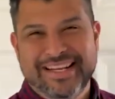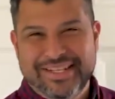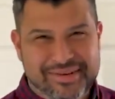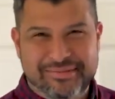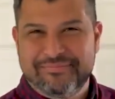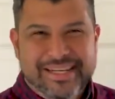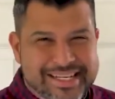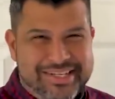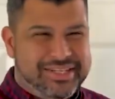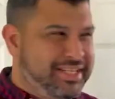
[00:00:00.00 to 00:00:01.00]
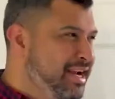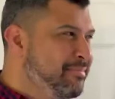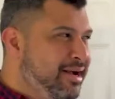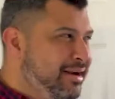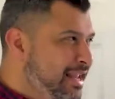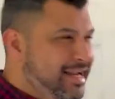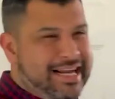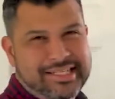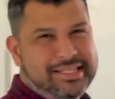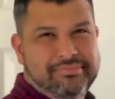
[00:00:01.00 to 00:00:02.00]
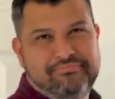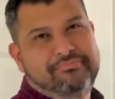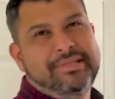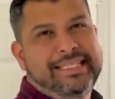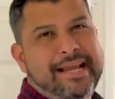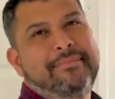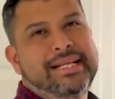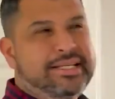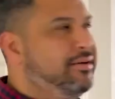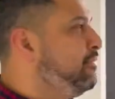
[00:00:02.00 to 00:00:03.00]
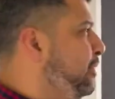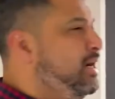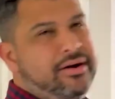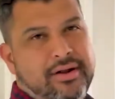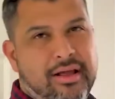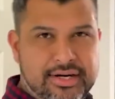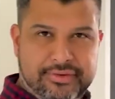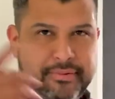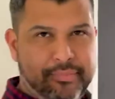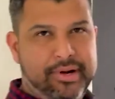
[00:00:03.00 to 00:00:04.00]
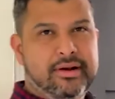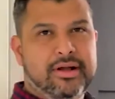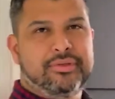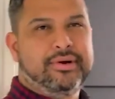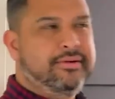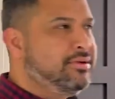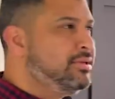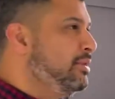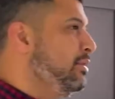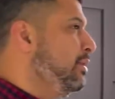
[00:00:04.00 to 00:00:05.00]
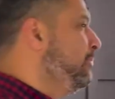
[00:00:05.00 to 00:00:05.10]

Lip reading: So just think about it. Like, I just saved myself $300 for putting all 3 of those in there.